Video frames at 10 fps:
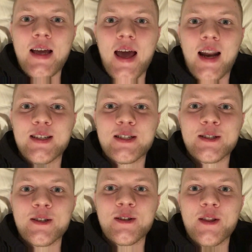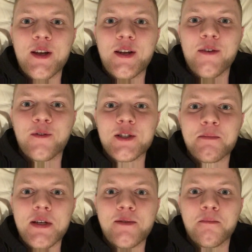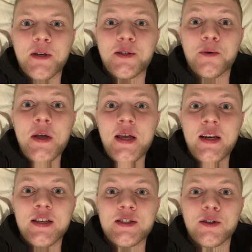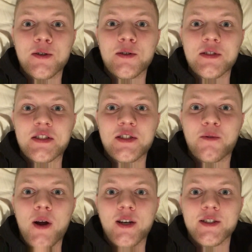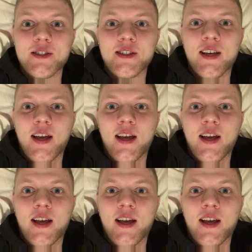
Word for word: and I just learned the difference be- between circles and squares.